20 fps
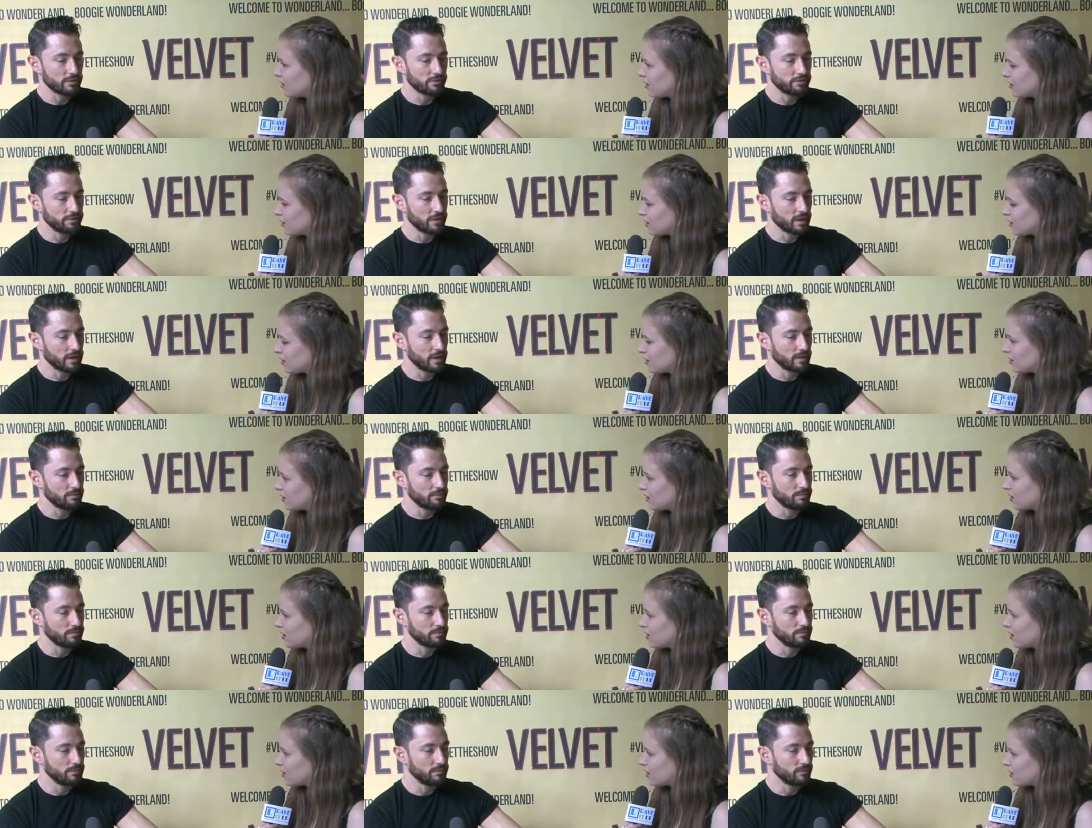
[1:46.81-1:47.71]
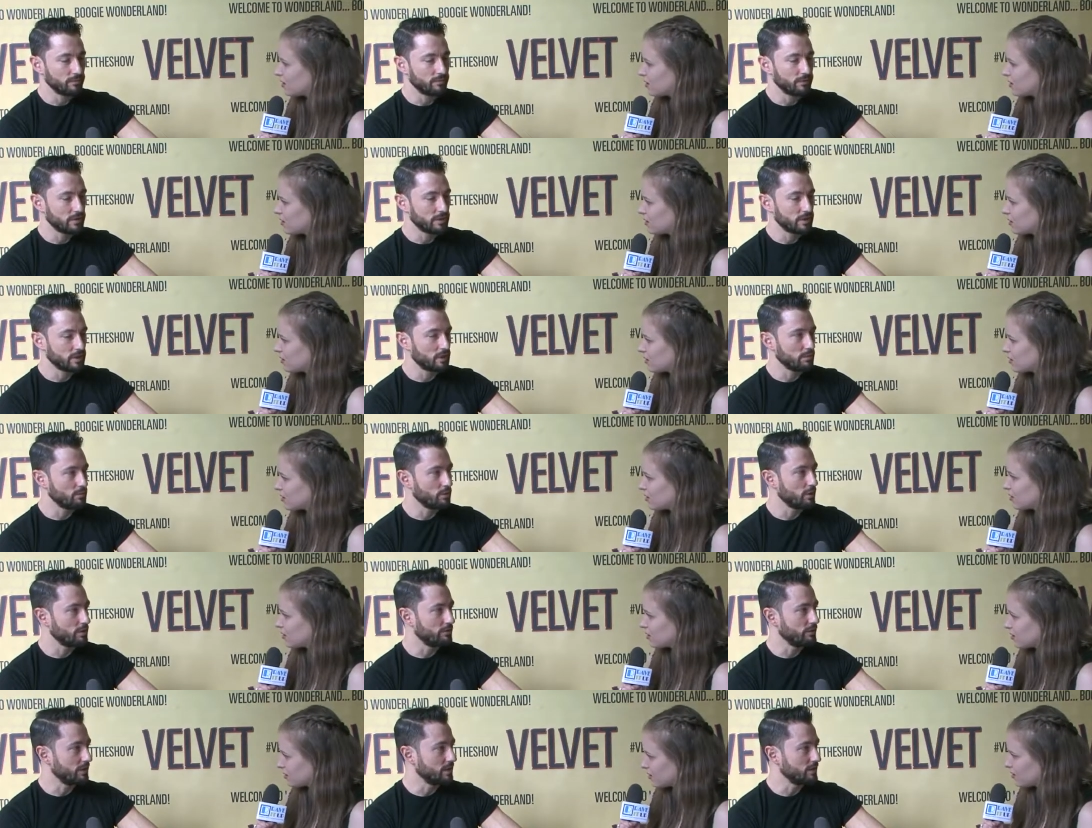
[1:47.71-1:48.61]
Speaker 1: of physically
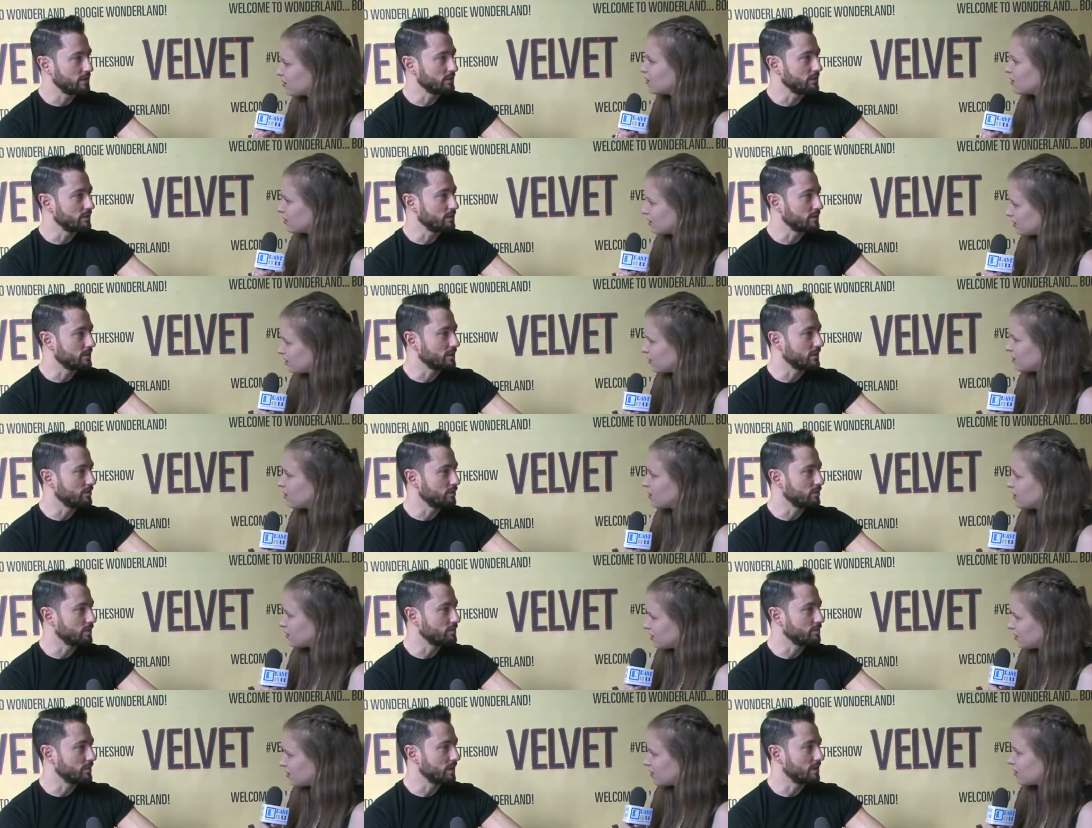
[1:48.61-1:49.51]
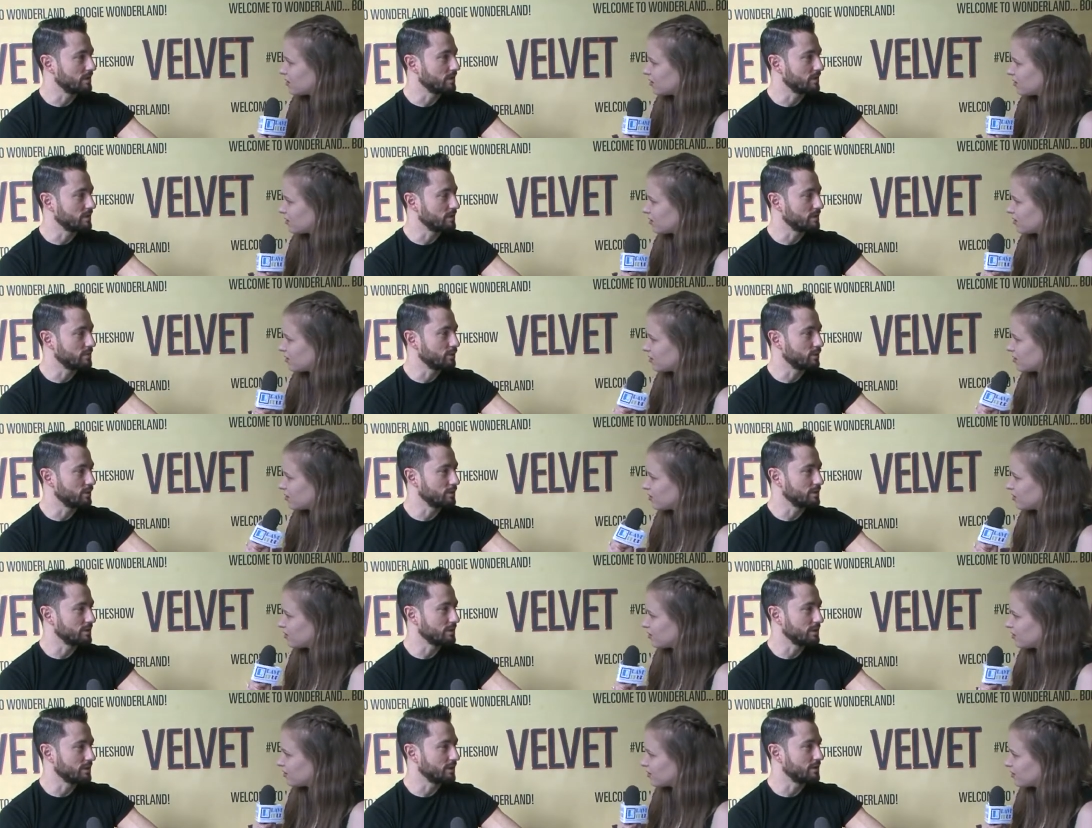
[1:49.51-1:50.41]
motivated to do stuff. I've always played a lot of sports
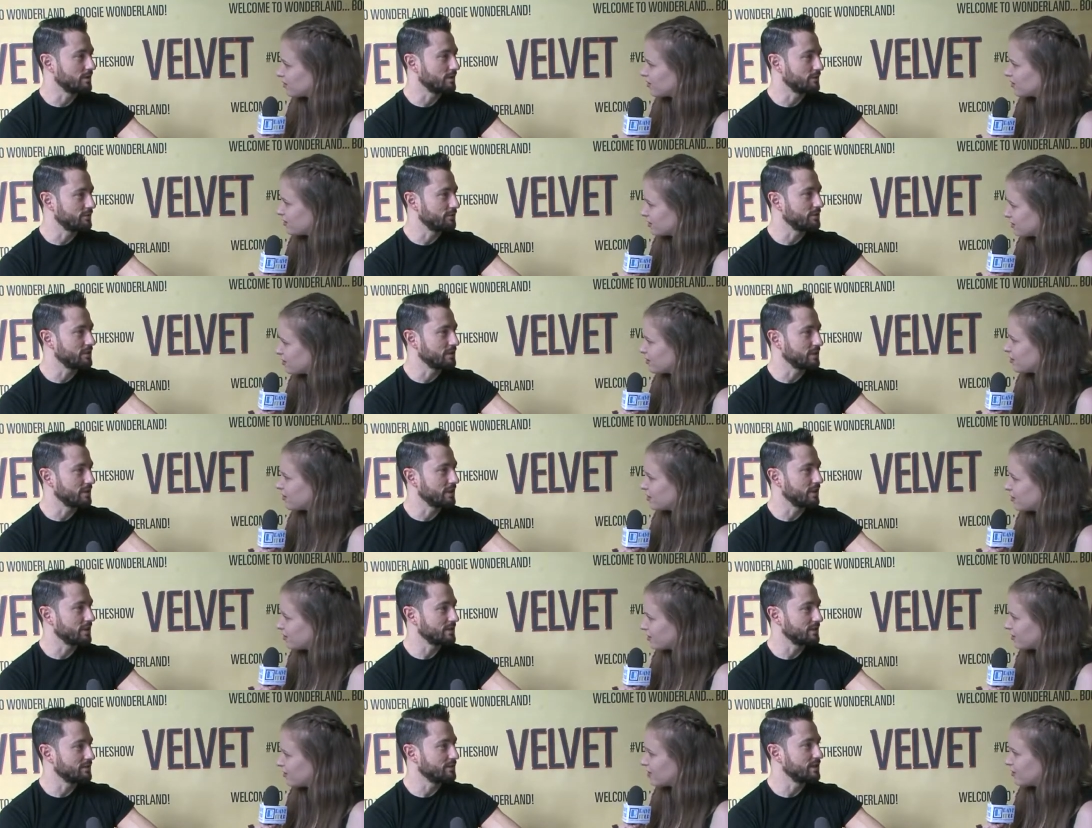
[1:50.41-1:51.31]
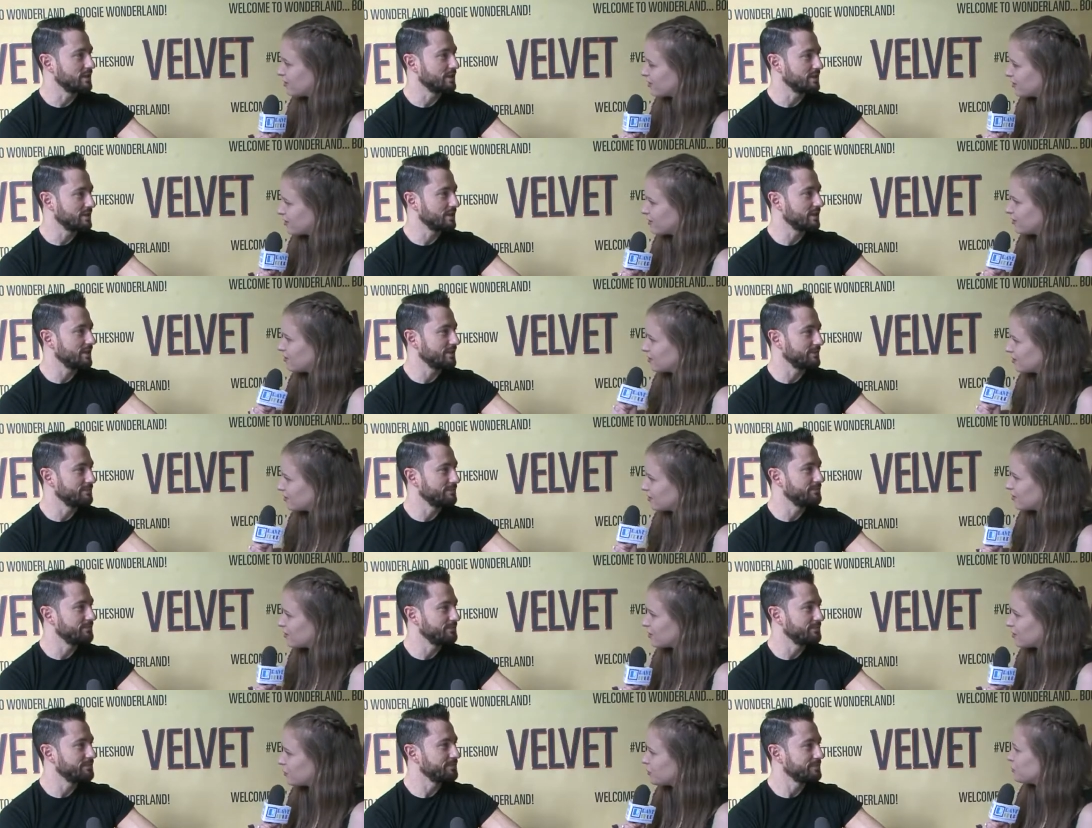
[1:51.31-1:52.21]
and done a lot of physical activities, yeah.
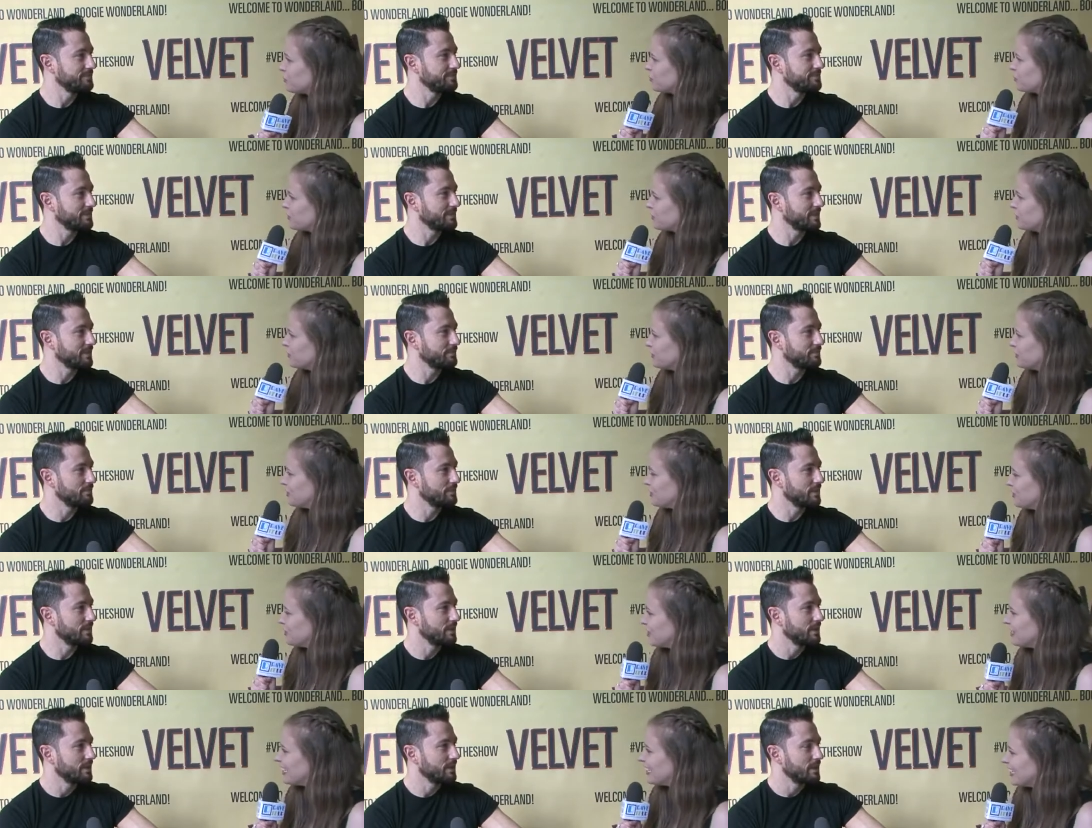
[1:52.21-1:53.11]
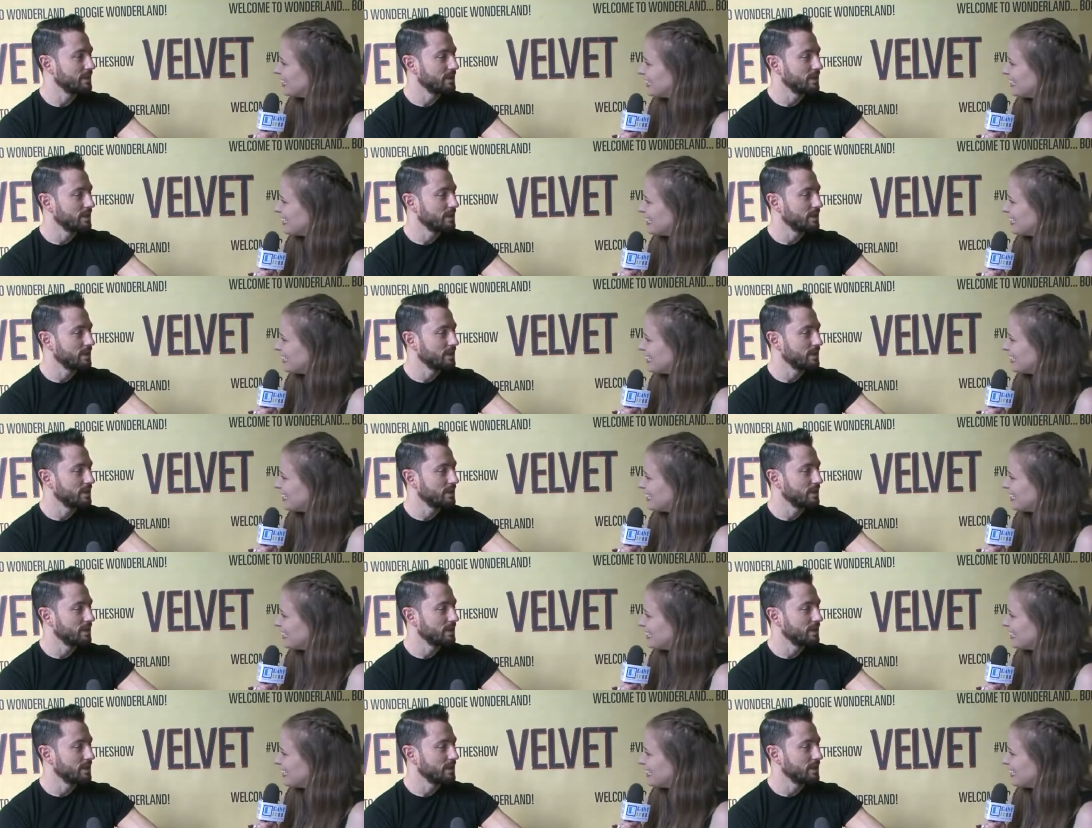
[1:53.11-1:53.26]
Ah, what sort of sport did you do?